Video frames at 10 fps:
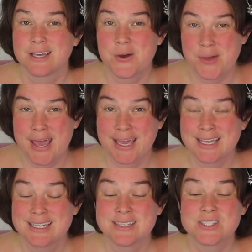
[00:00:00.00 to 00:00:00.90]

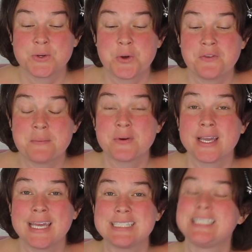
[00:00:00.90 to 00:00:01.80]
Okay? So
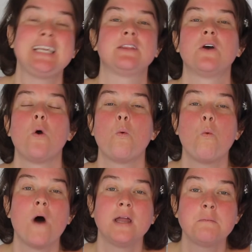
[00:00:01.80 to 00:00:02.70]
November 18th,
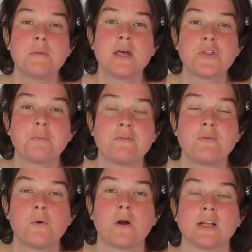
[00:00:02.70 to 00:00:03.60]
one month
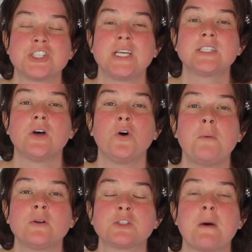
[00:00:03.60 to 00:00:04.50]
before, she gets a homeowner's